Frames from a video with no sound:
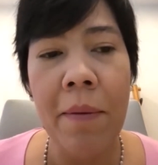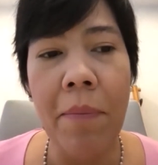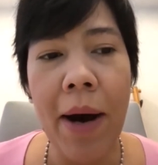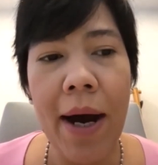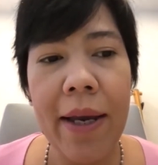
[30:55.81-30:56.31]

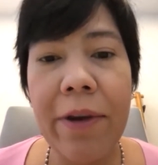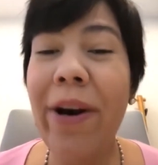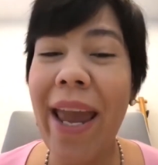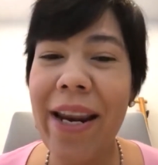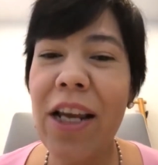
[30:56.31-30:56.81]
By
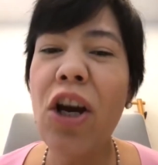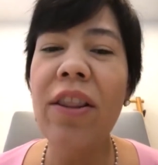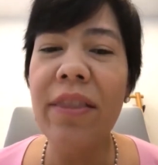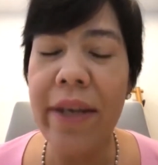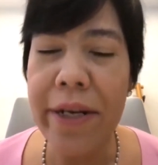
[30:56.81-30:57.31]
creating
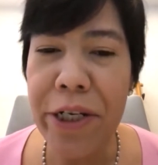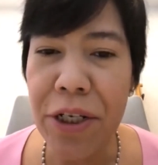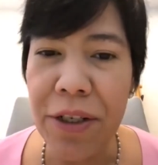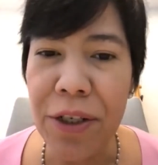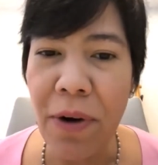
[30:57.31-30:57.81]

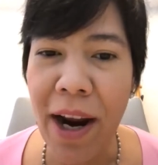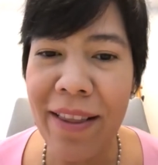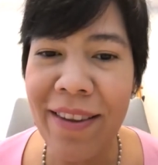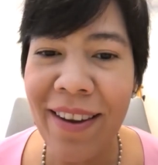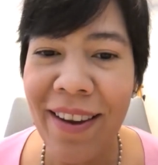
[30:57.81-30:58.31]
conditions, right,